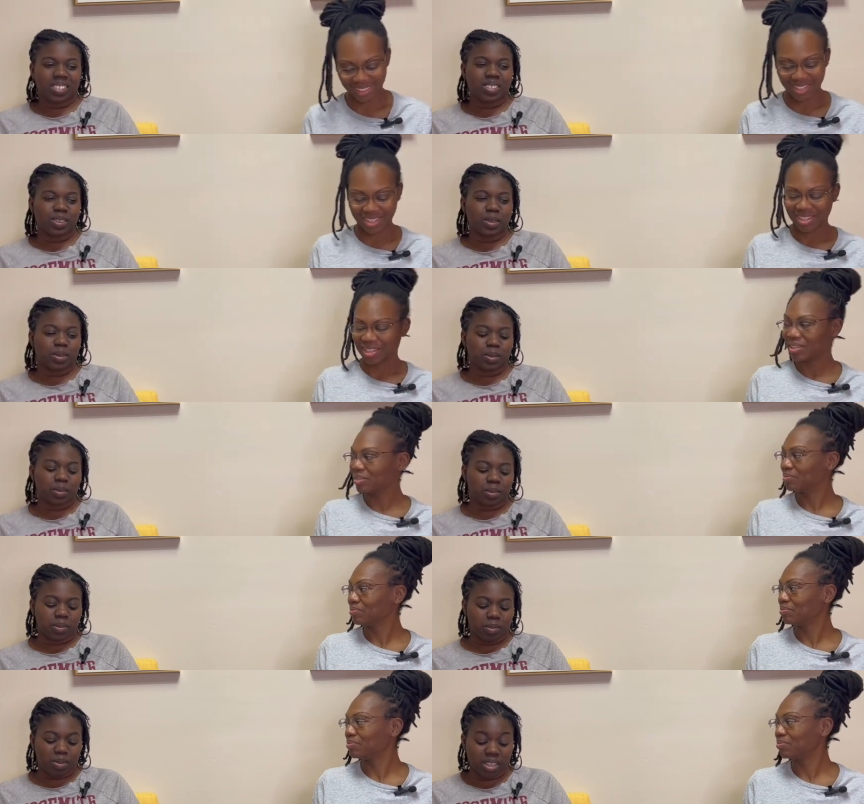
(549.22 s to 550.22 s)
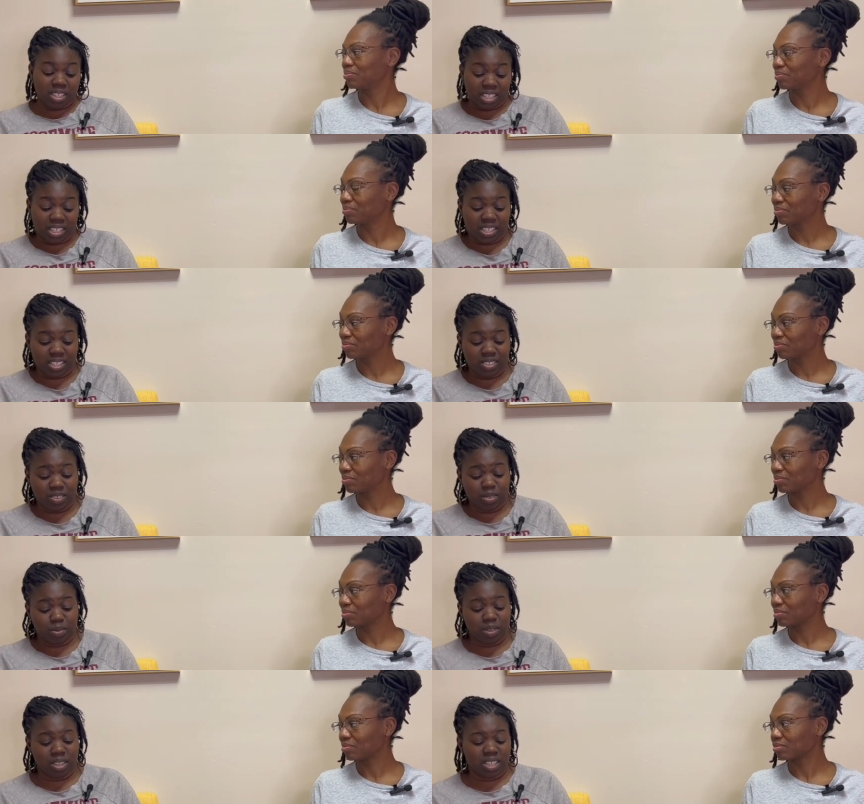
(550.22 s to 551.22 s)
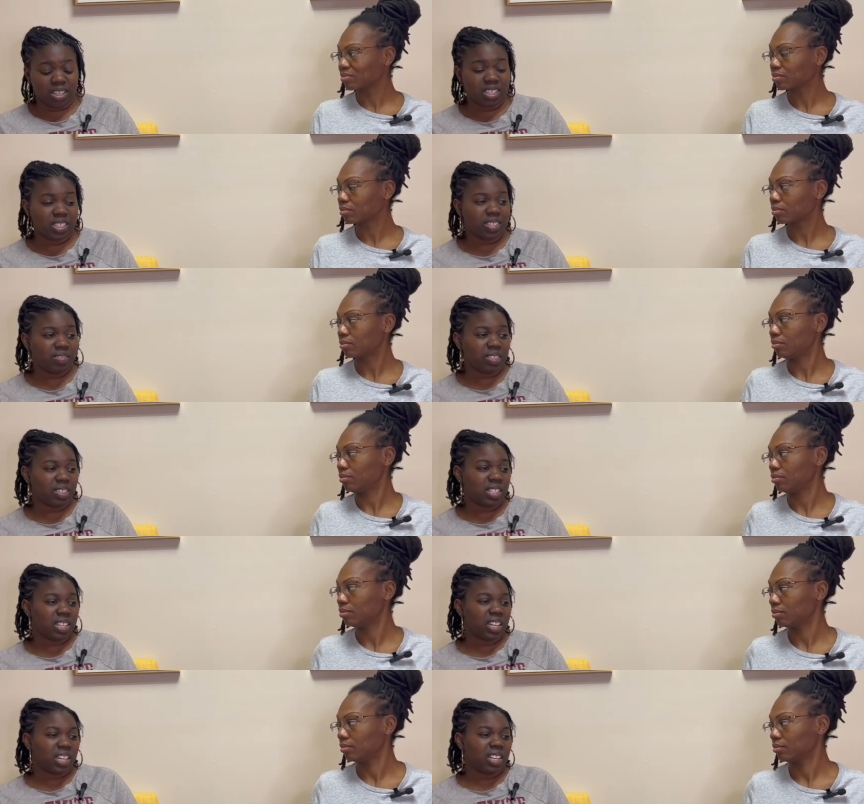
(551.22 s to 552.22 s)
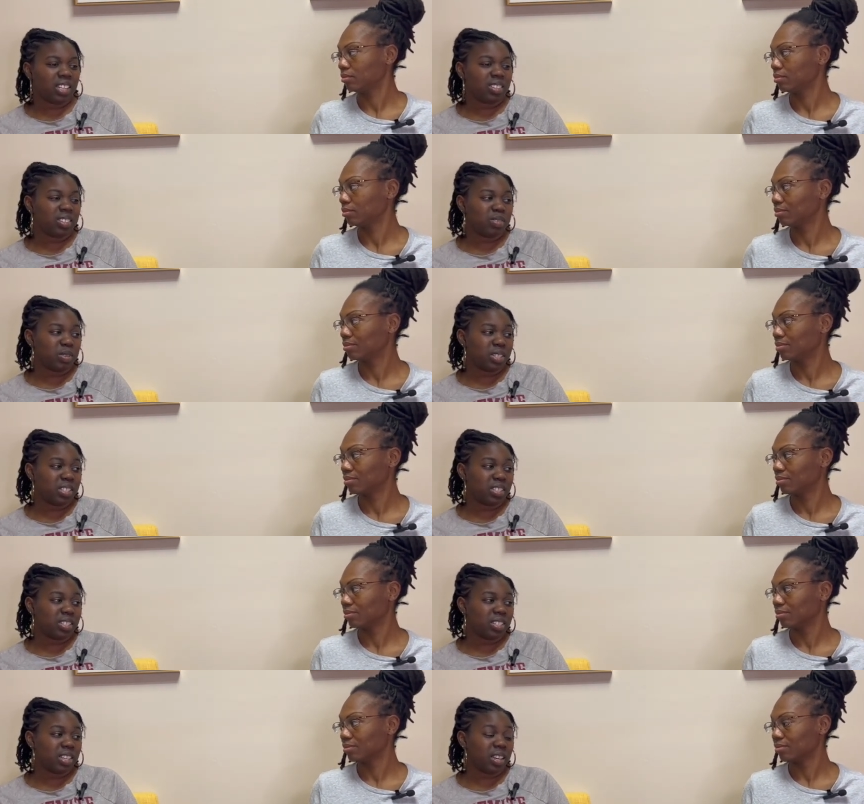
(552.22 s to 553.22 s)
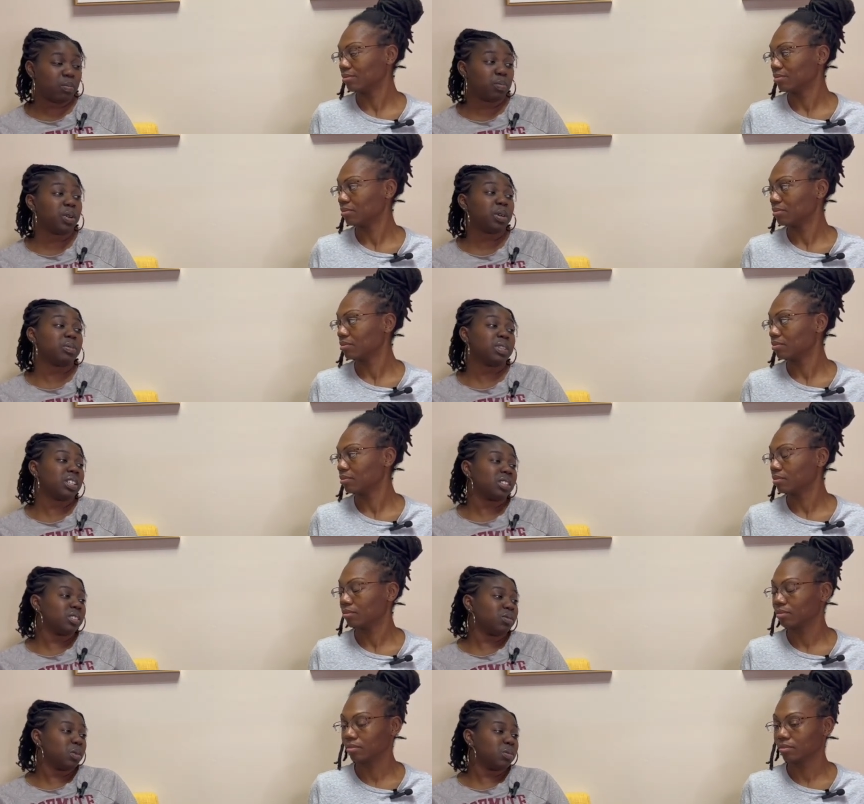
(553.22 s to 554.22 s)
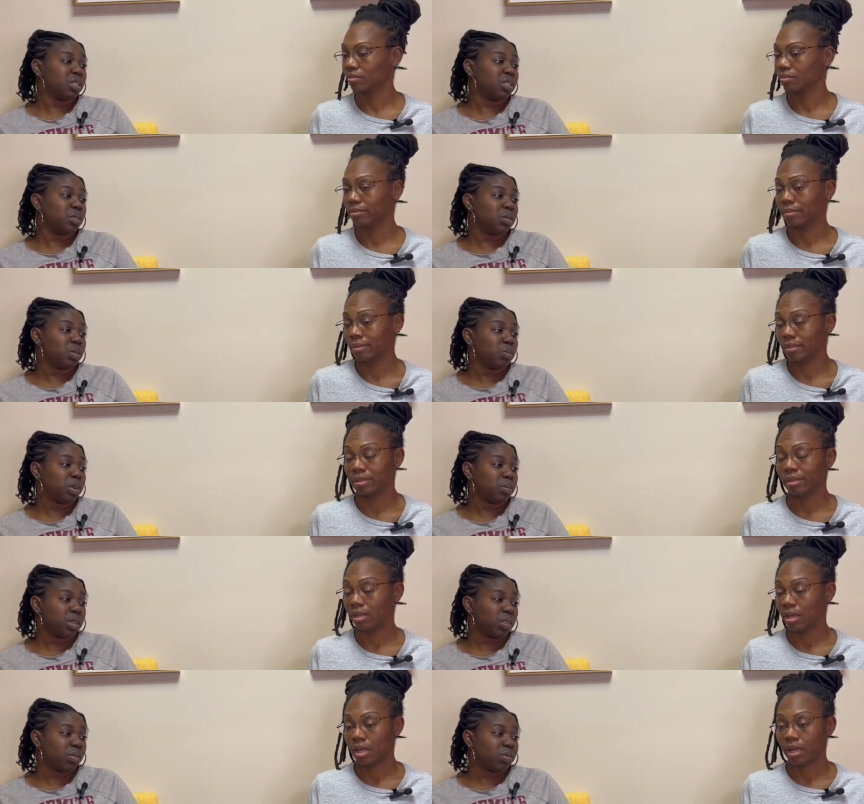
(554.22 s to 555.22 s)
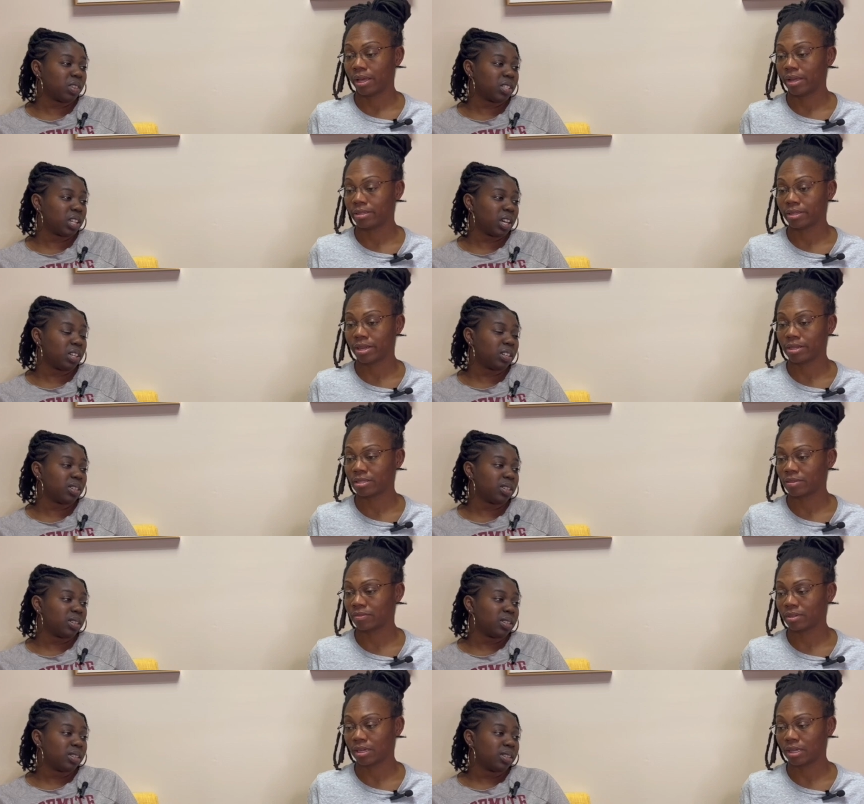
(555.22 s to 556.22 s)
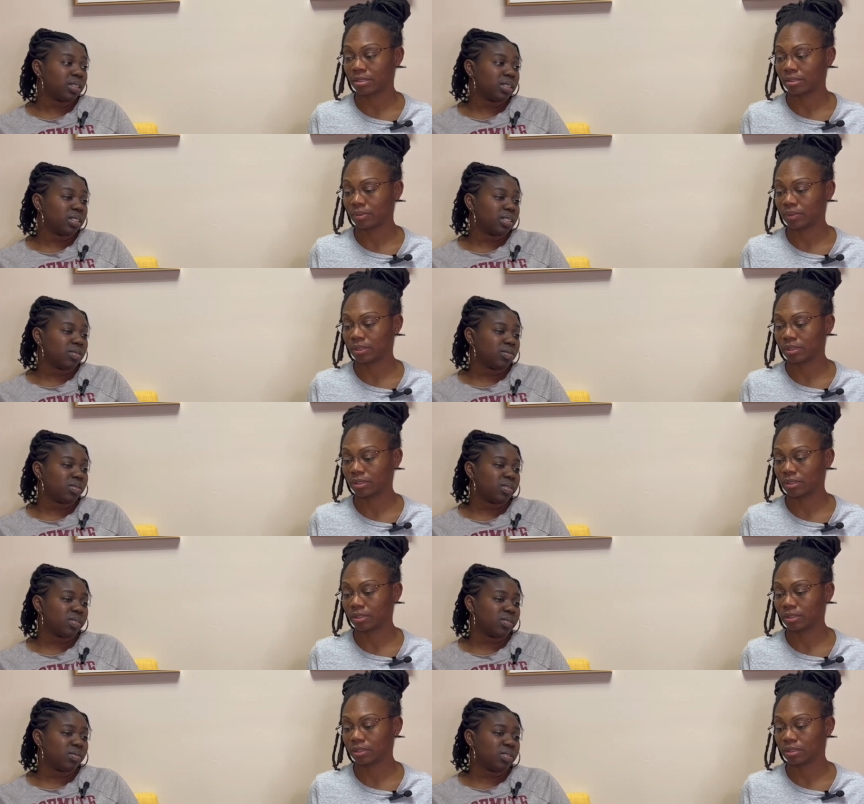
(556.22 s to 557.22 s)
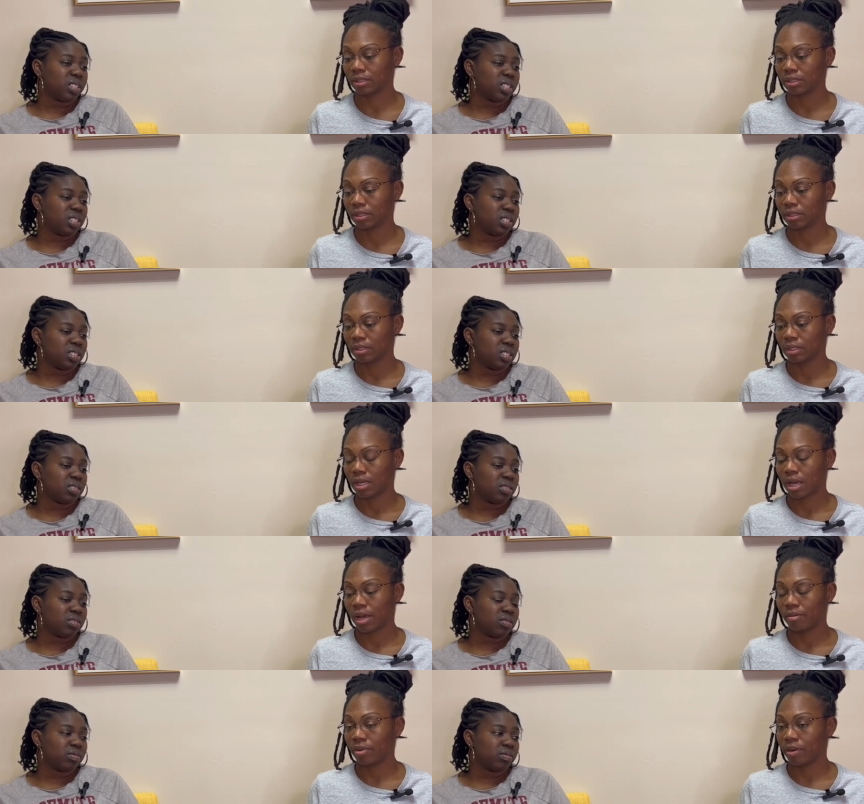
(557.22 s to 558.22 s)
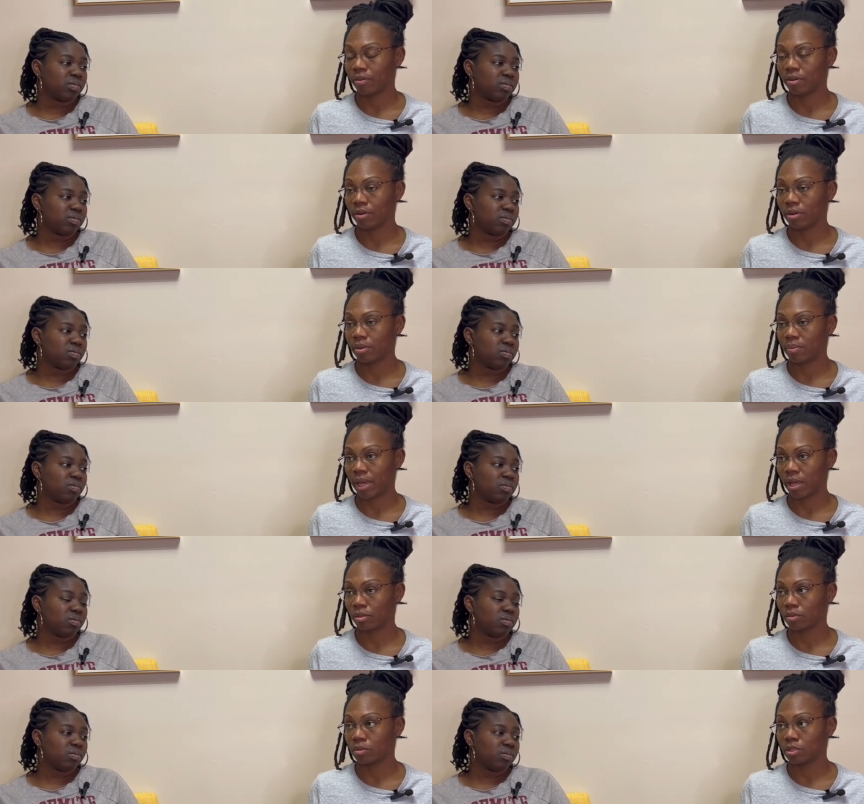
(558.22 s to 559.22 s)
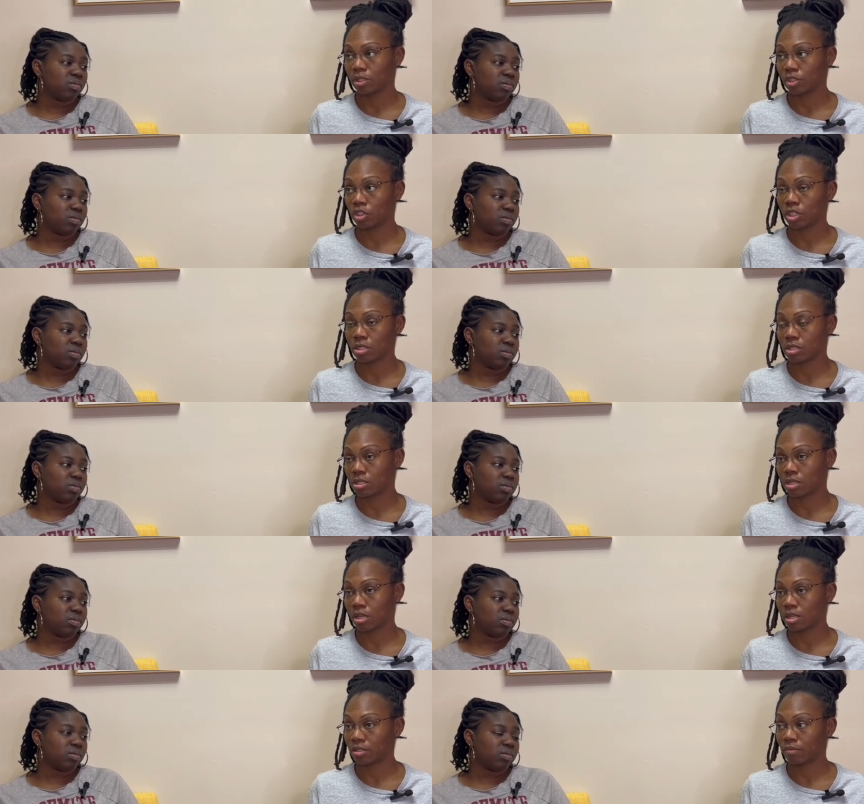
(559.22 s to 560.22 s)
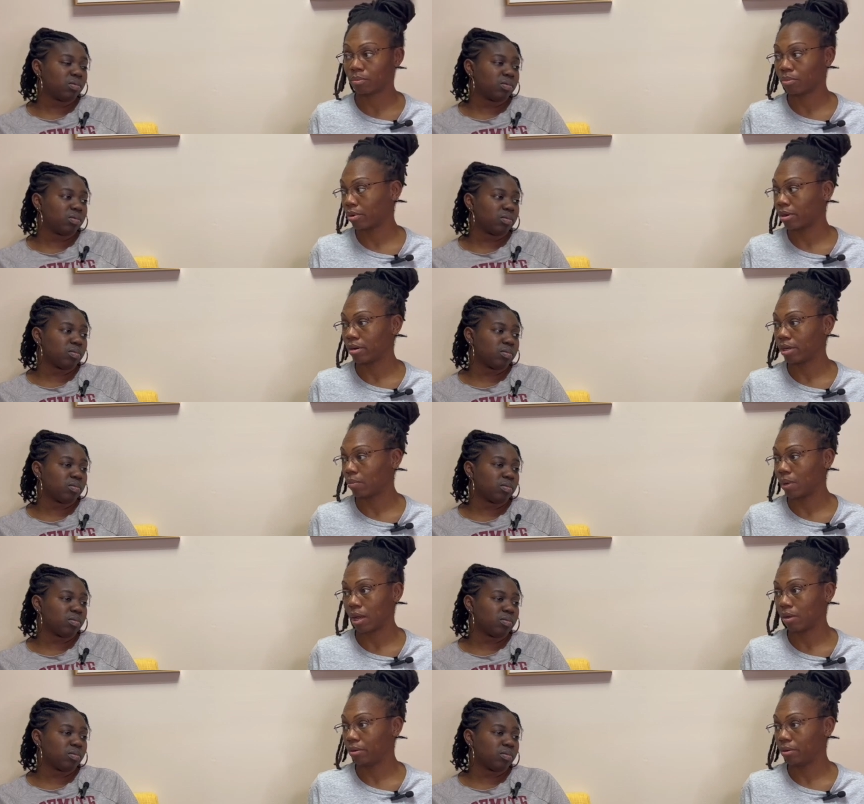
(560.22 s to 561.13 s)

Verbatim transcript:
Speaker 1: So what are things that you do when it does feel tight? Just in public. What would you do in public if it
Speaker 2: felt tight? I've got to suffer the consequences.
Speaker 1: For sure.
Speaker 2: I've never gone in the bathroom to adjust the settings of the bra, and I'm not